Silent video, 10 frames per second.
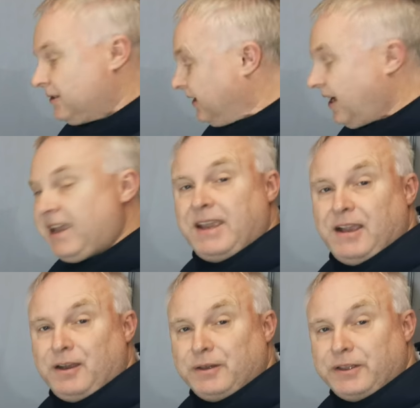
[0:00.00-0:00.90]
Today
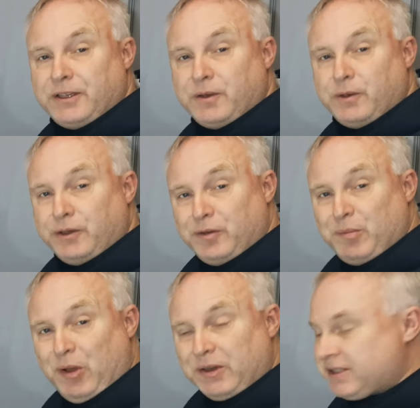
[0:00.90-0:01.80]
I'm going to do an
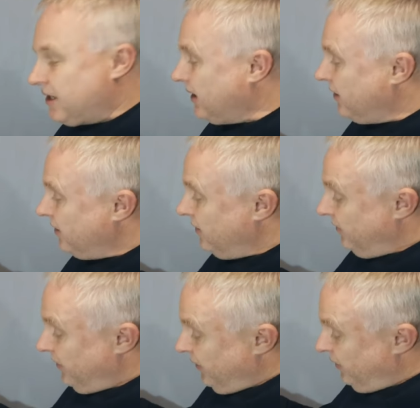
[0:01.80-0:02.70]
unboxing
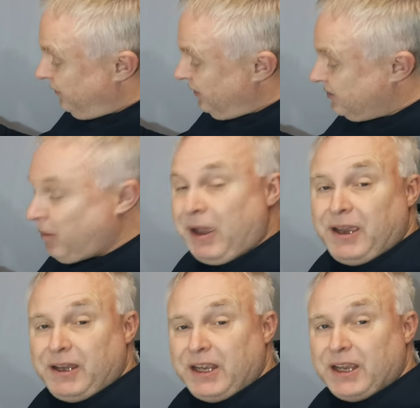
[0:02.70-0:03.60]
of this
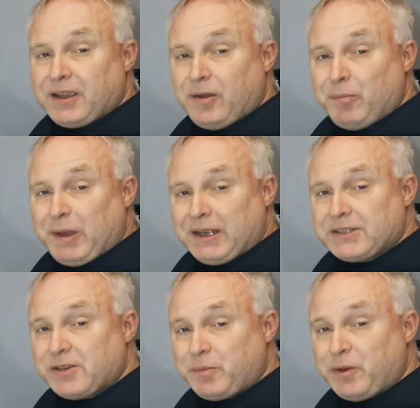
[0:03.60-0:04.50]
Pioneer compact
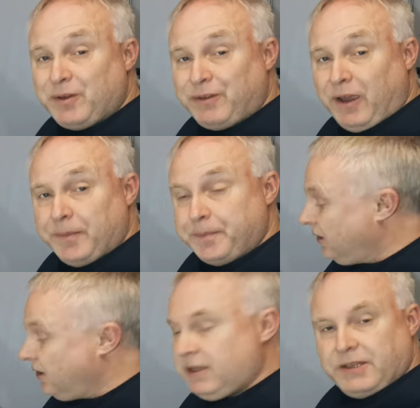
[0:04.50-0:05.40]
subwoofer.
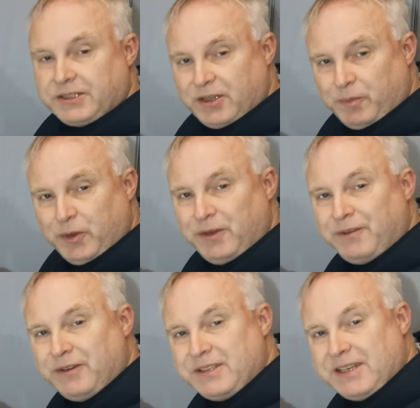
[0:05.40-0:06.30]
The
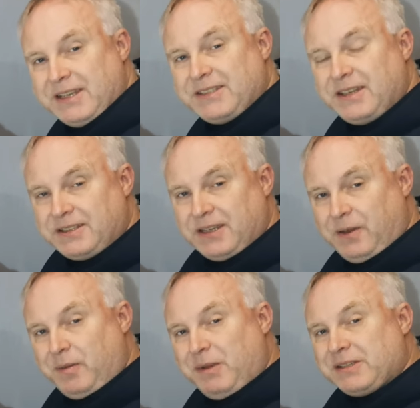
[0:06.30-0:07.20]
subwoofer is destined to
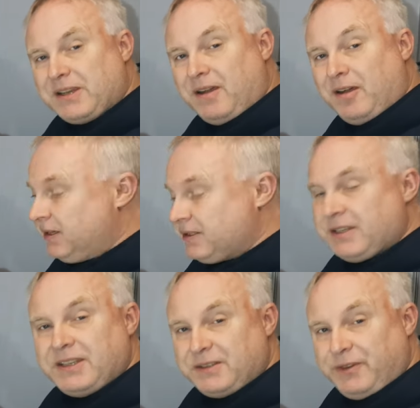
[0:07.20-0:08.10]
go in my Saab,
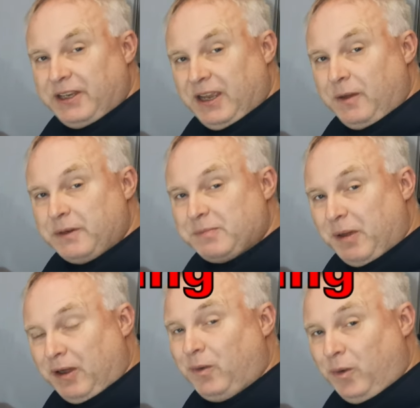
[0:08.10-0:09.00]
so this video is
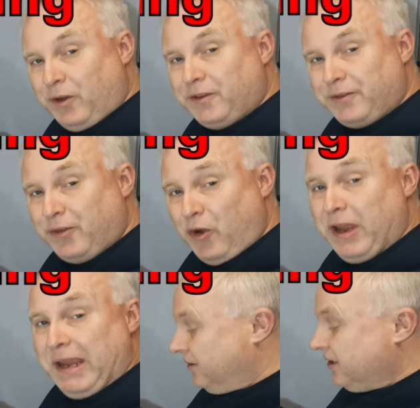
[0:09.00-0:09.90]
part one of
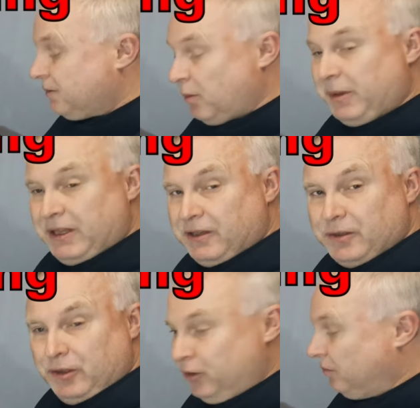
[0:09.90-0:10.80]
three. This will be the
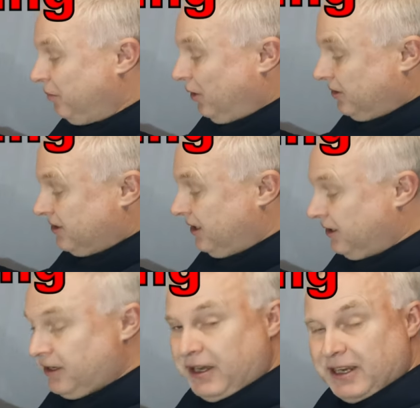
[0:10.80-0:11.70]

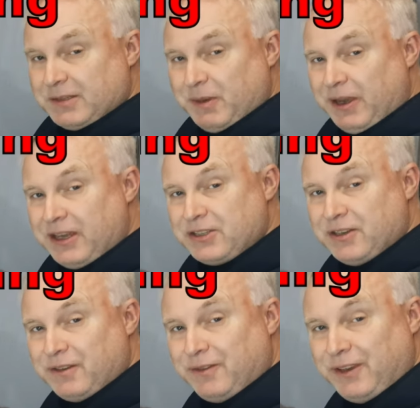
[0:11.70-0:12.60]
unboxing and an
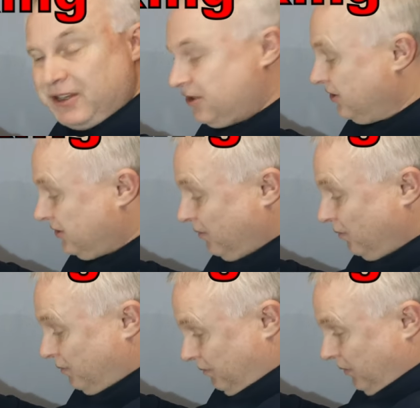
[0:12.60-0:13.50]
explanation of the features
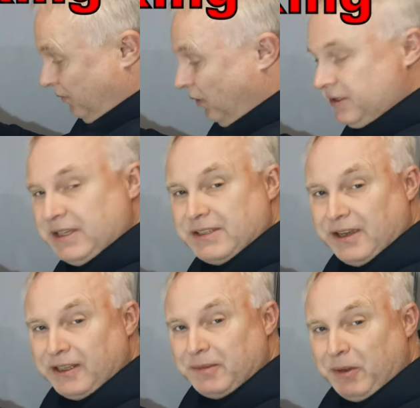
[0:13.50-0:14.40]
and what's
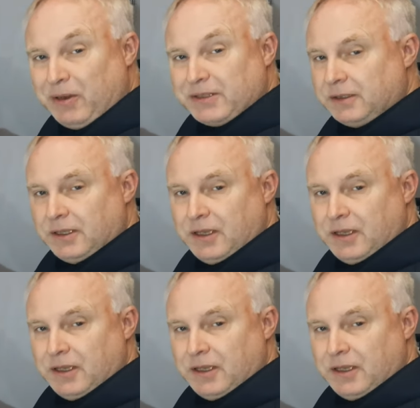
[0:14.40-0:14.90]
inside the box.